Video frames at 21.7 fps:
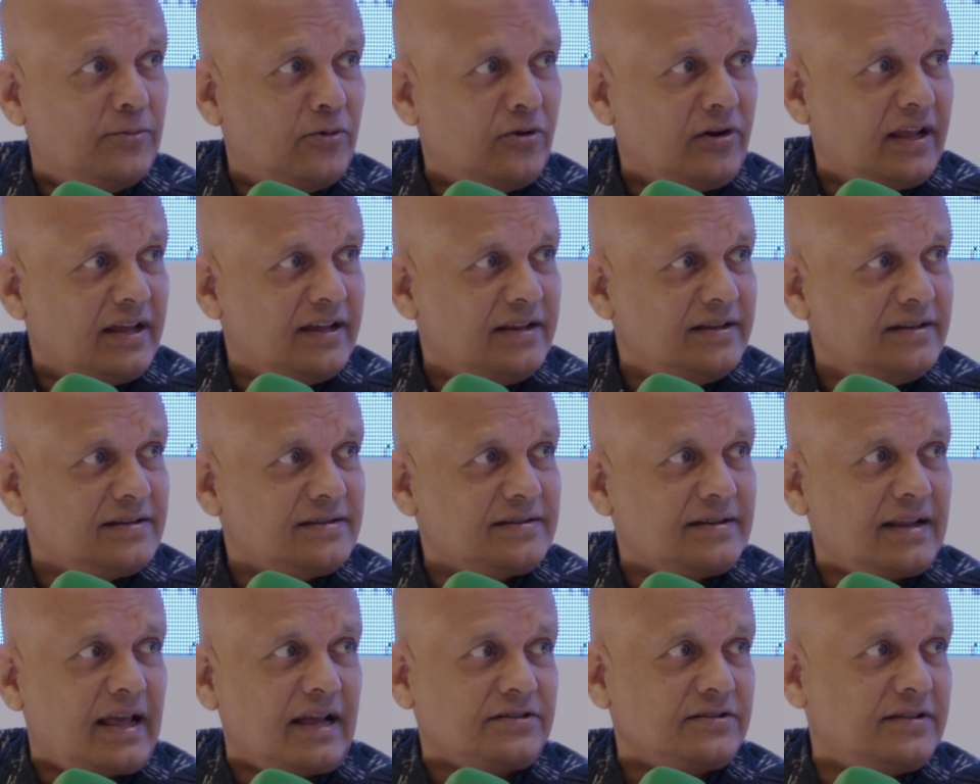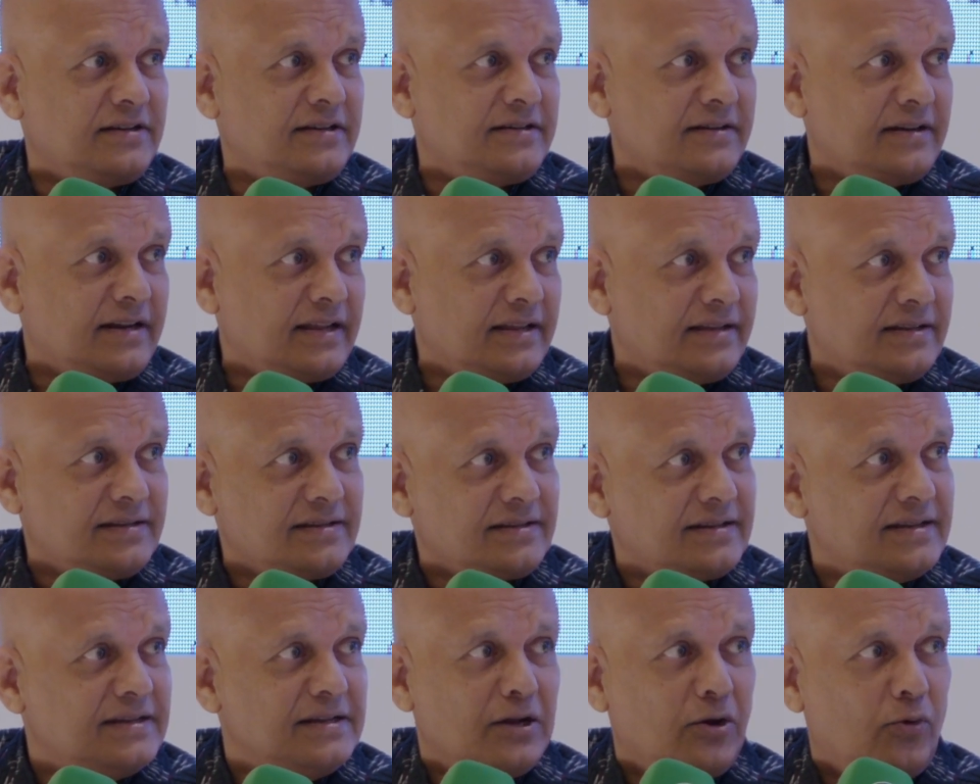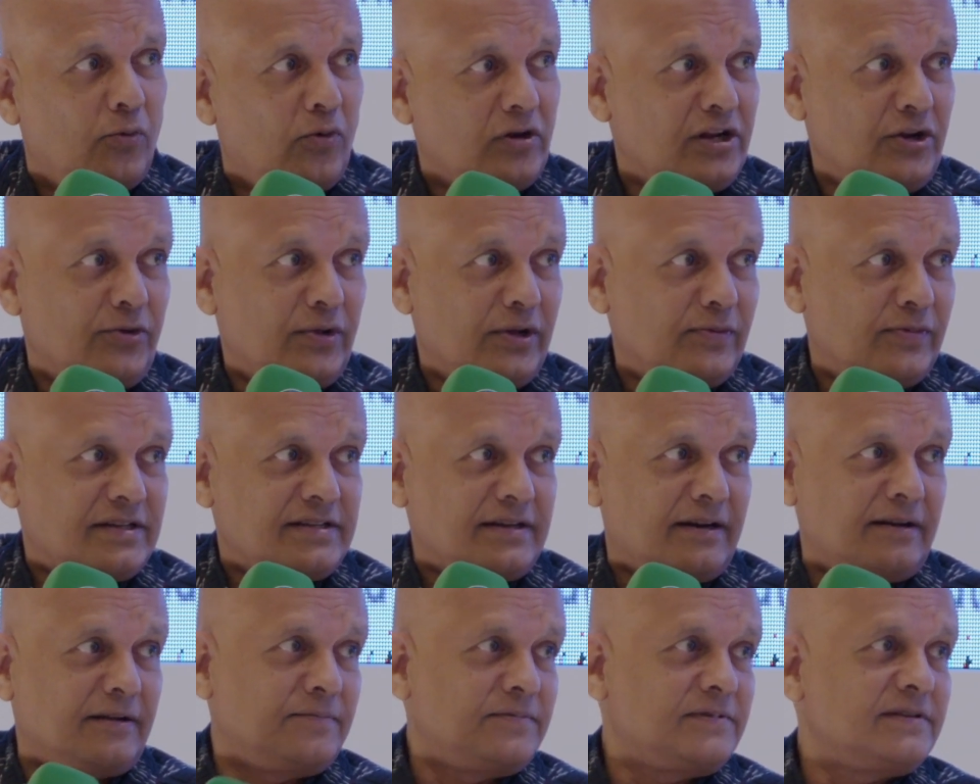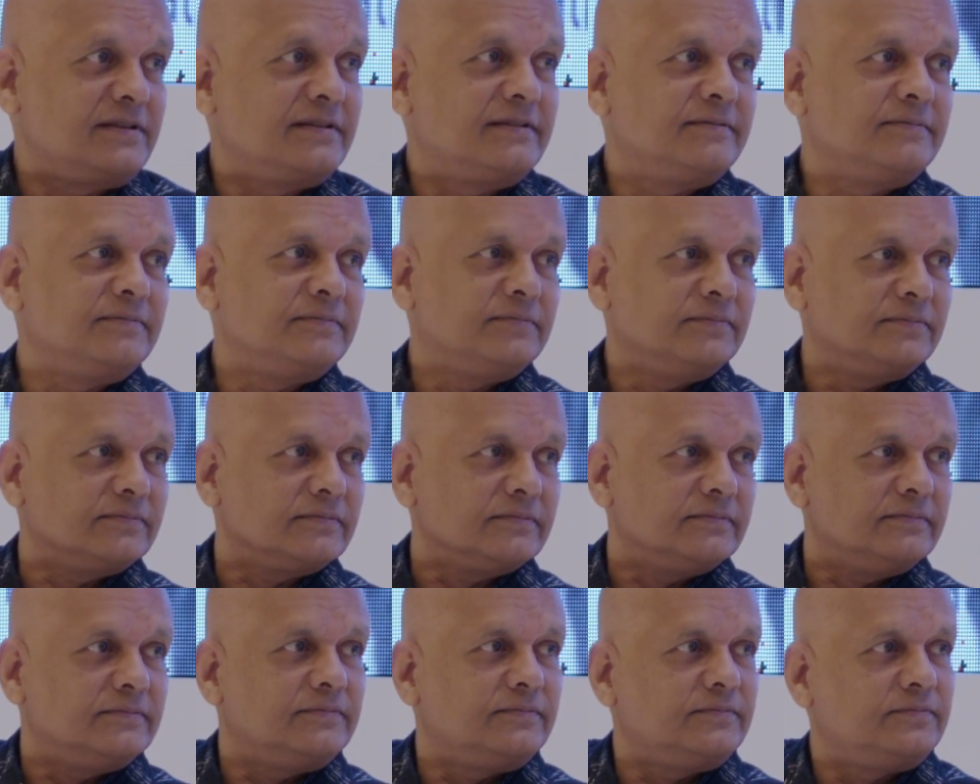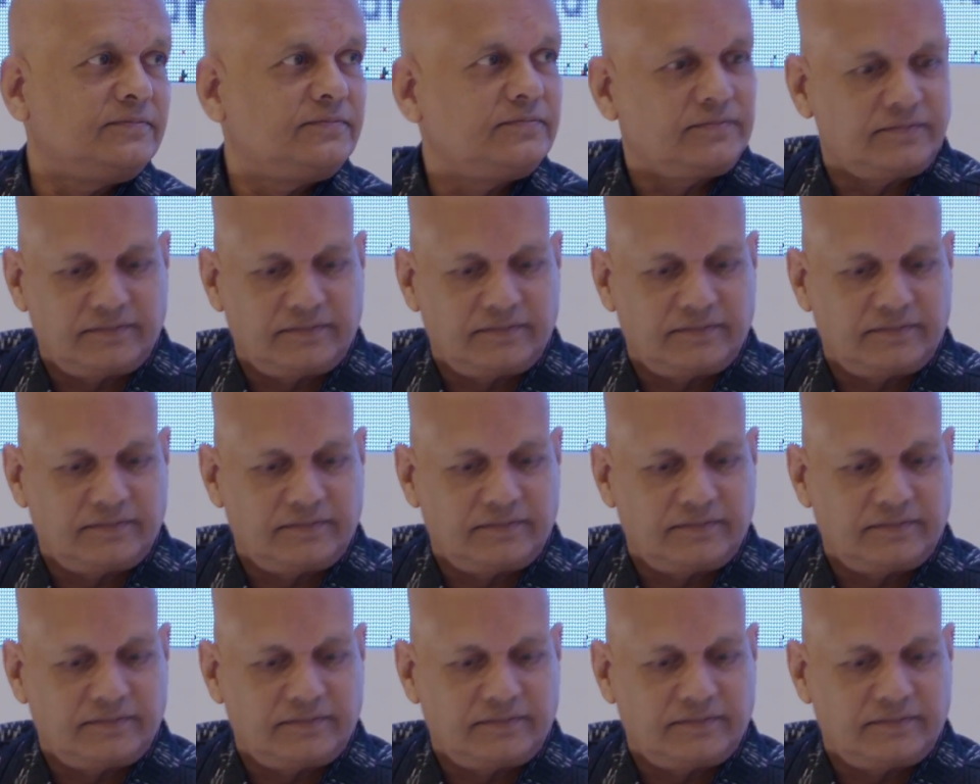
an investment fund? Do you hold demo days, accelerator days? What are you doing with